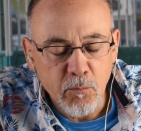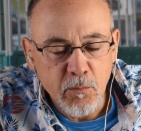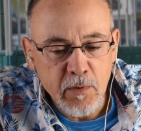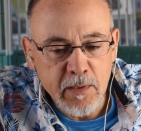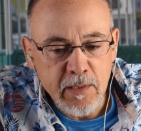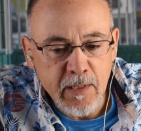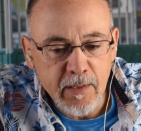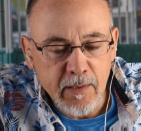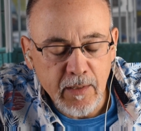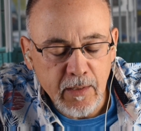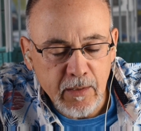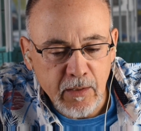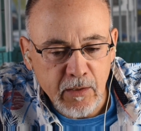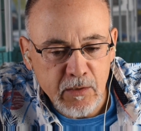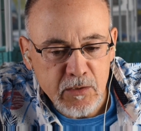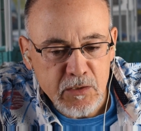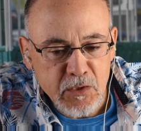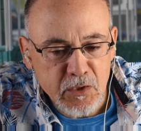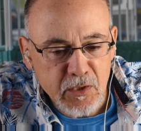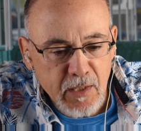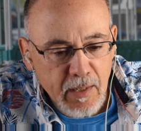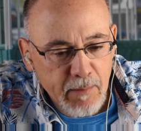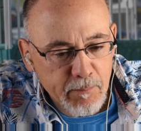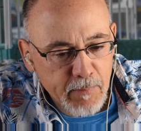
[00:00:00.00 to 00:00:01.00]
we did a
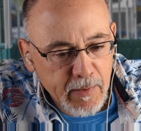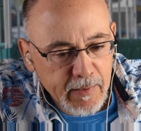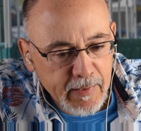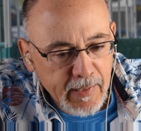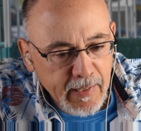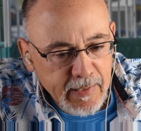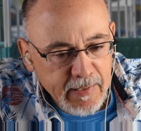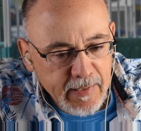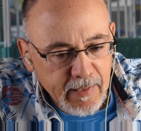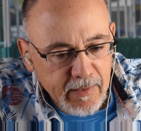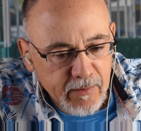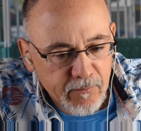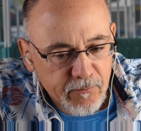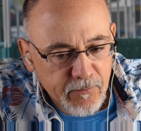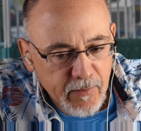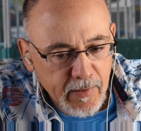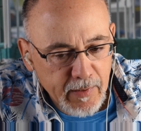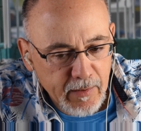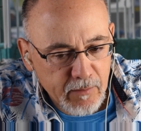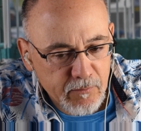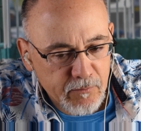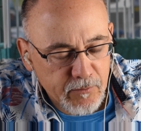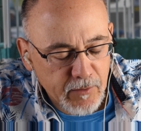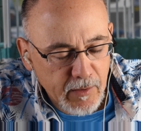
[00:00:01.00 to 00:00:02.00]
good job at
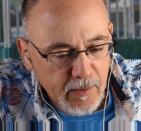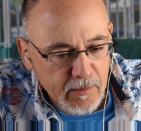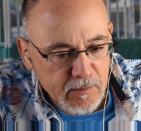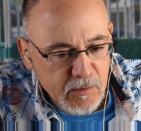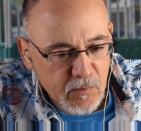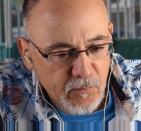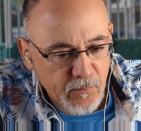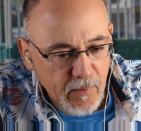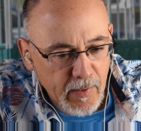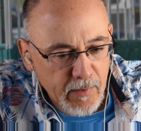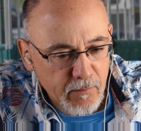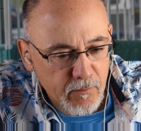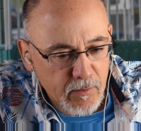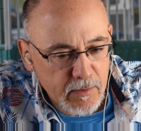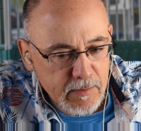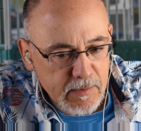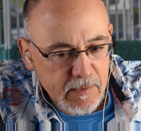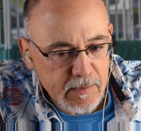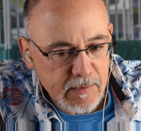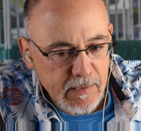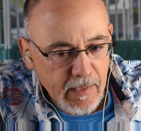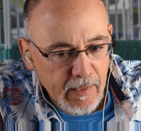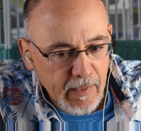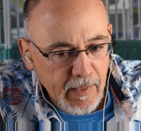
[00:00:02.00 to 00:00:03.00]
identifying false
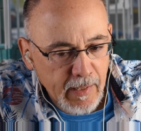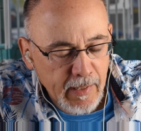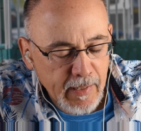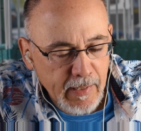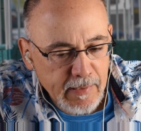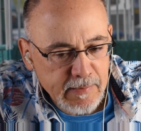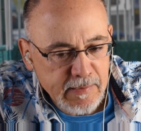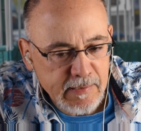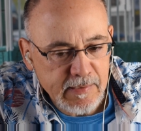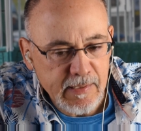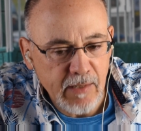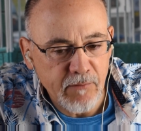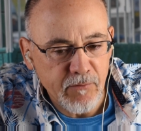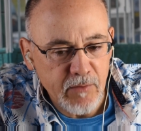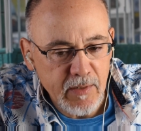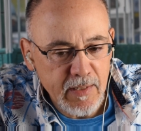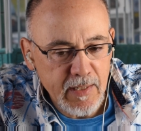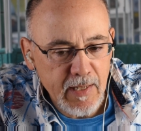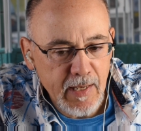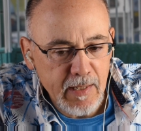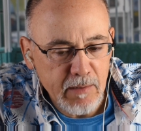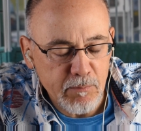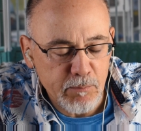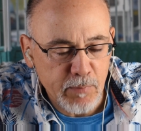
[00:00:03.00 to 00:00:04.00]
favorites.
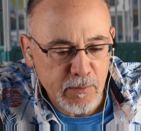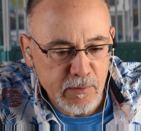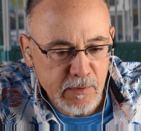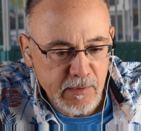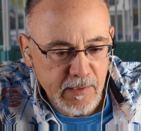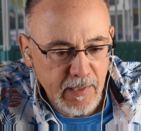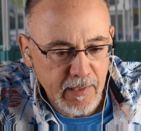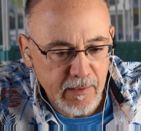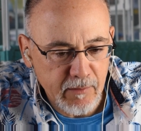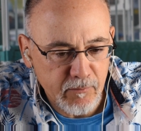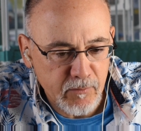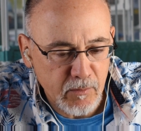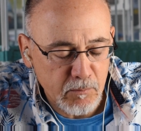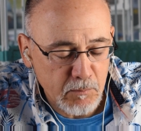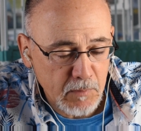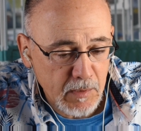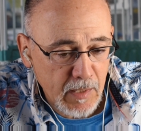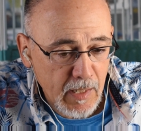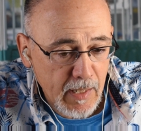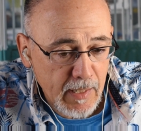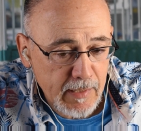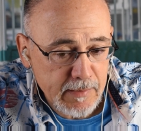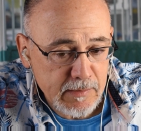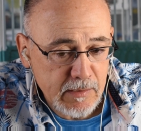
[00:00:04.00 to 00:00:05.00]
78% of them
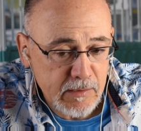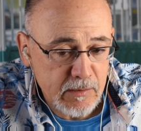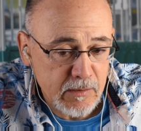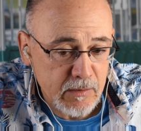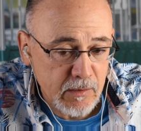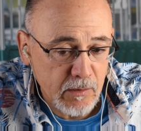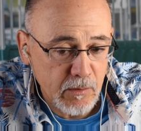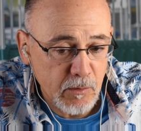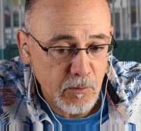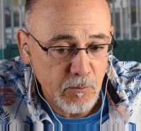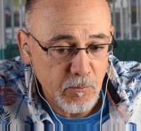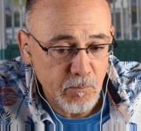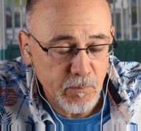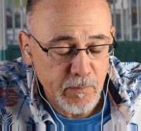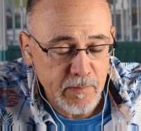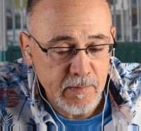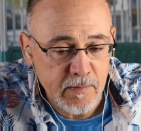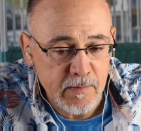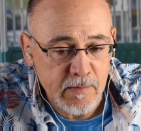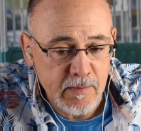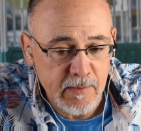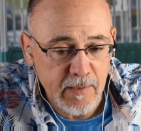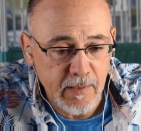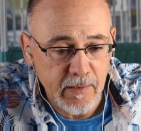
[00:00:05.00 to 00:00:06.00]
lost. So
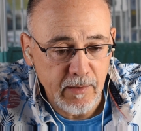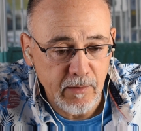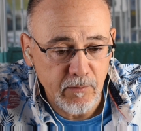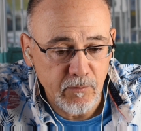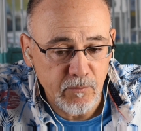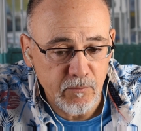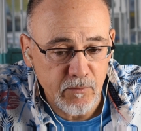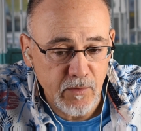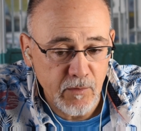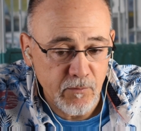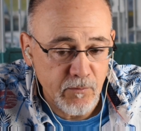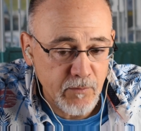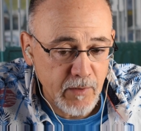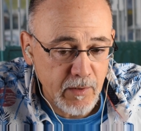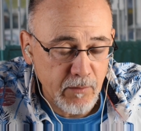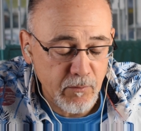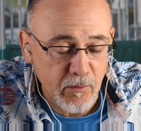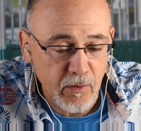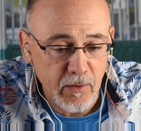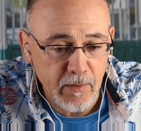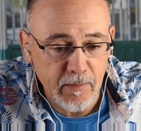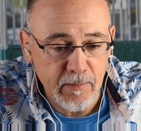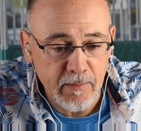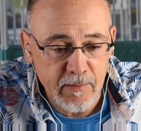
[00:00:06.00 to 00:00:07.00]
instead of the
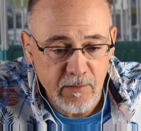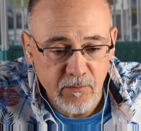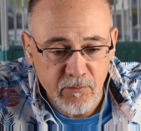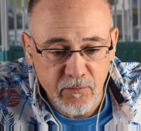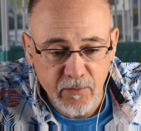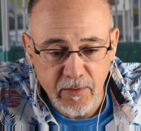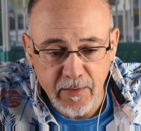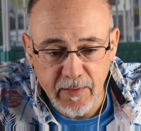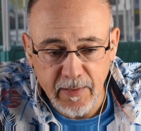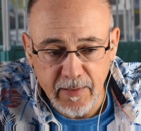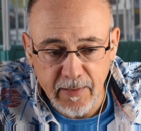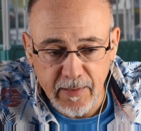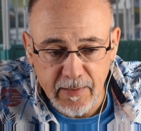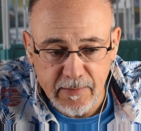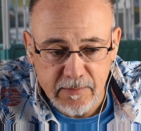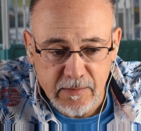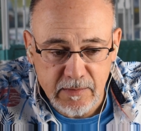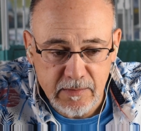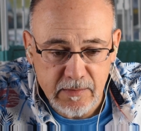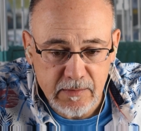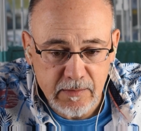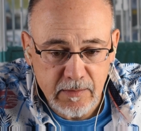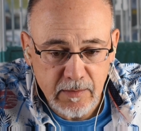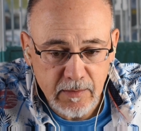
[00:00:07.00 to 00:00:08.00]
favorite defeating
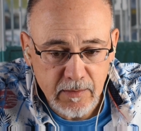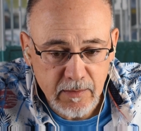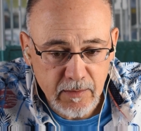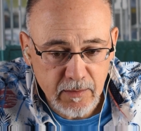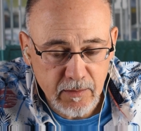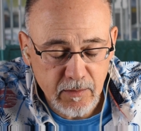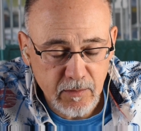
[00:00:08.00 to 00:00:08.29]
us